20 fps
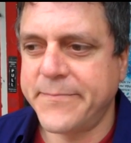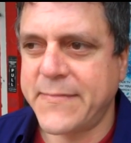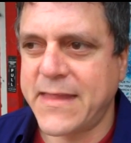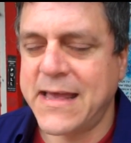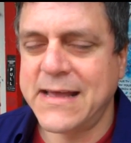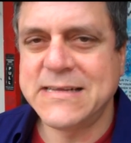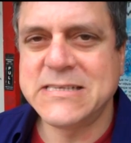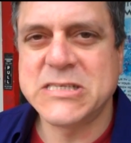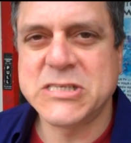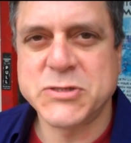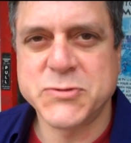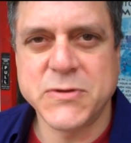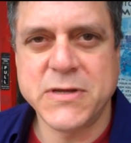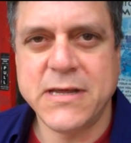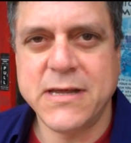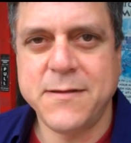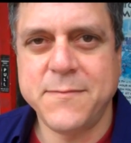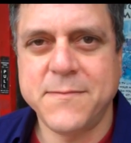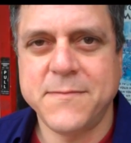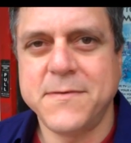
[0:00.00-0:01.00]

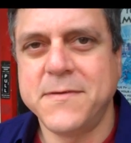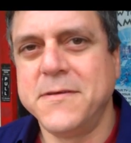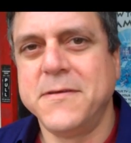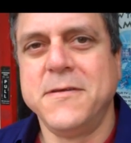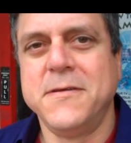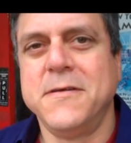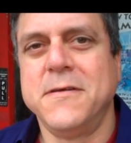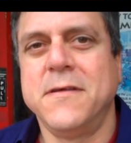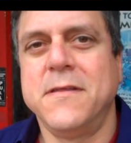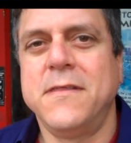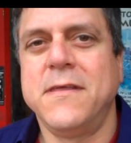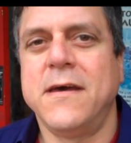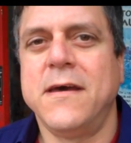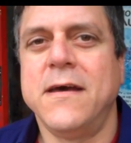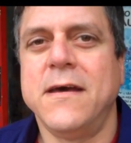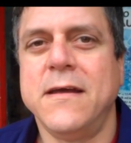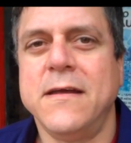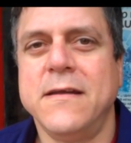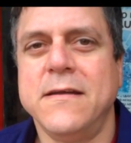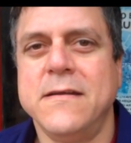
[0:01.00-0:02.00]
extreme
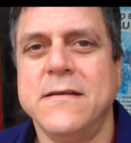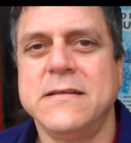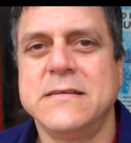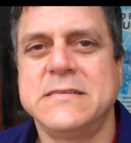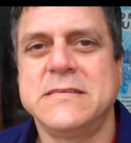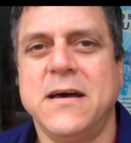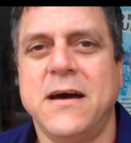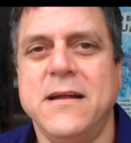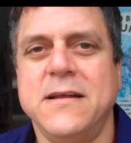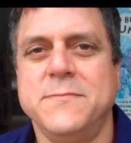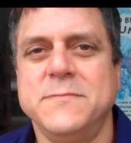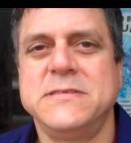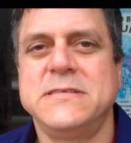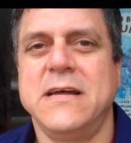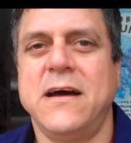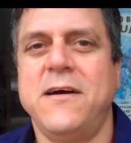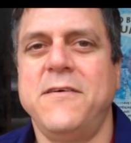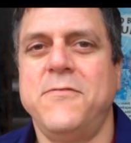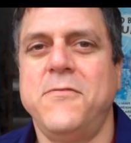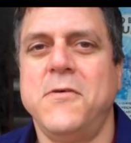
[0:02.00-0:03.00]
than de Sade
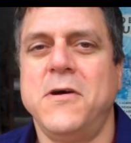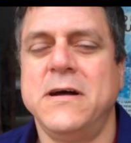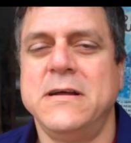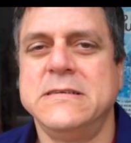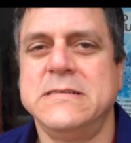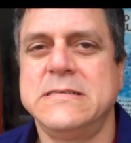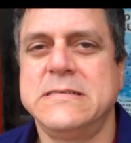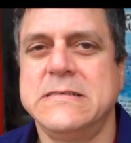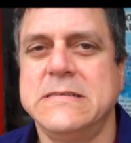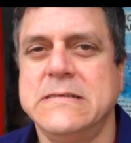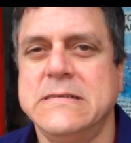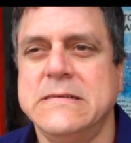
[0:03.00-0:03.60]
himself was.